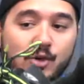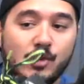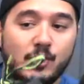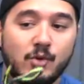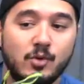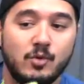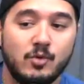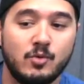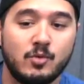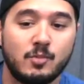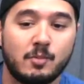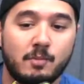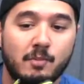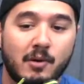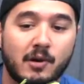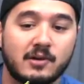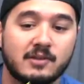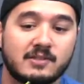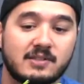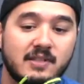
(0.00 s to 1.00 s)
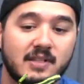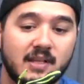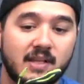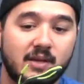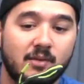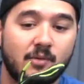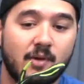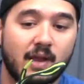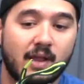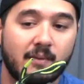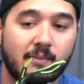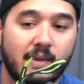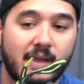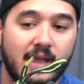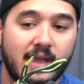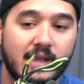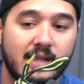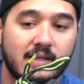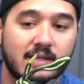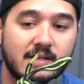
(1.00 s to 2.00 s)
do personally
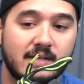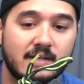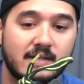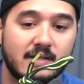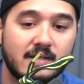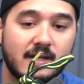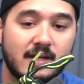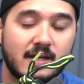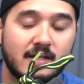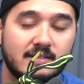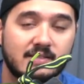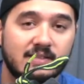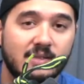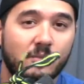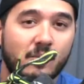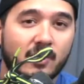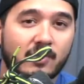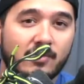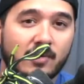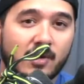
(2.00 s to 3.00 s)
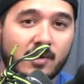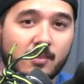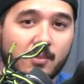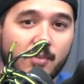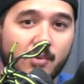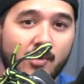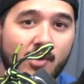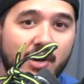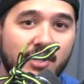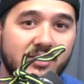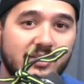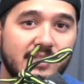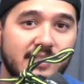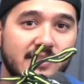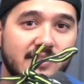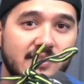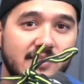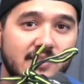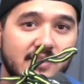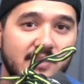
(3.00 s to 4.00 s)
recommend somewhat of a
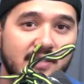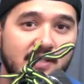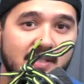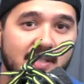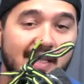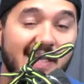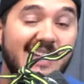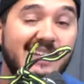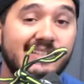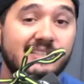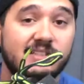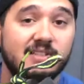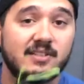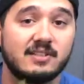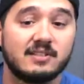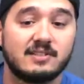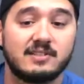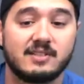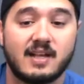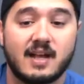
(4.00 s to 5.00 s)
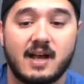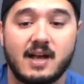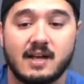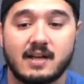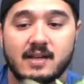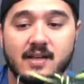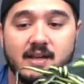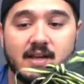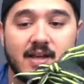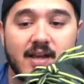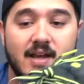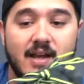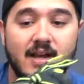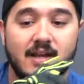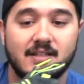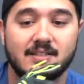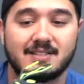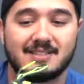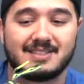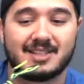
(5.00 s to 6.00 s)
compression-ish sock,
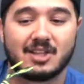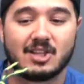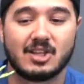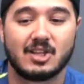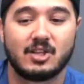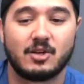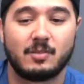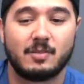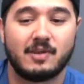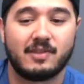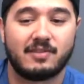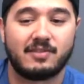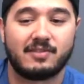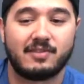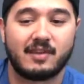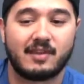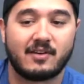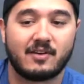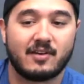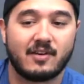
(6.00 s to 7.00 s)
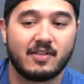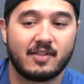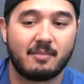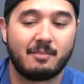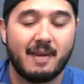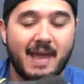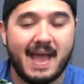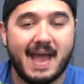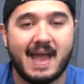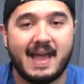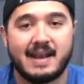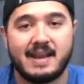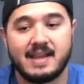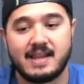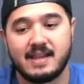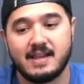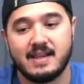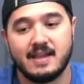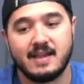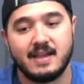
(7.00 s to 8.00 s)
just a little bit thicker on the
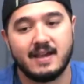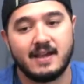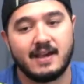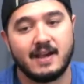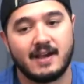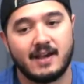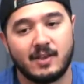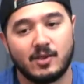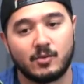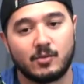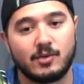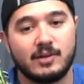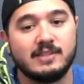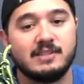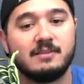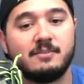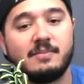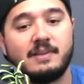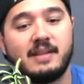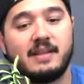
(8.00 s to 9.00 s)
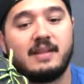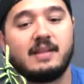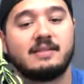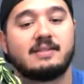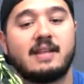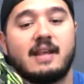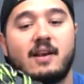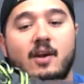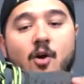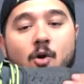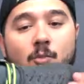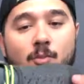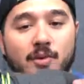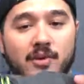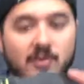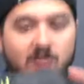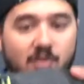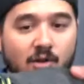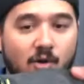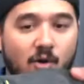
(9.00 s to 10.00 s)
padding. The reason being is that
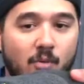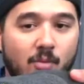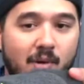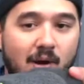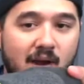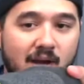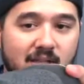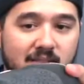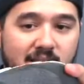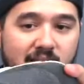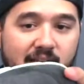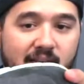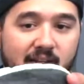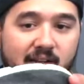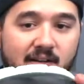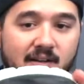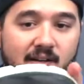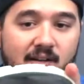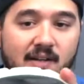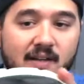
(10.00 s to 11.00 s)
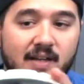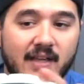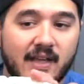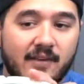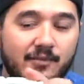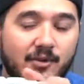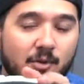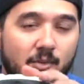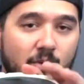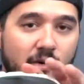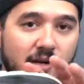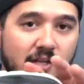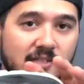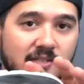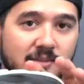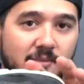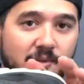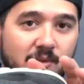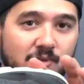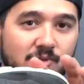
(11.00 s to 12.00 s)
open toe box here, if you're wearing
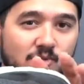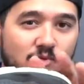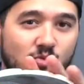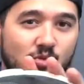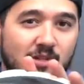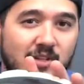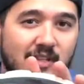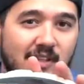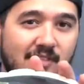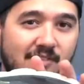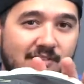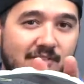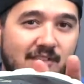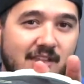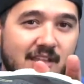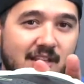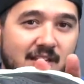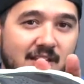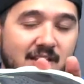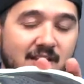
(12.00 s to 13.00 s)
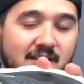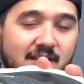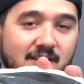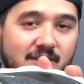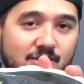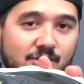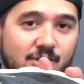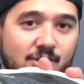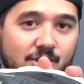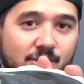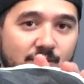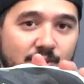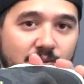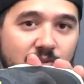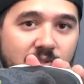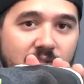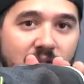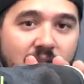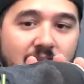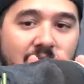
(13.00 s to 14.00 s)
some of those really thin
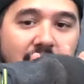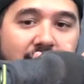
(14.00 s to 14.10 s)
shoes,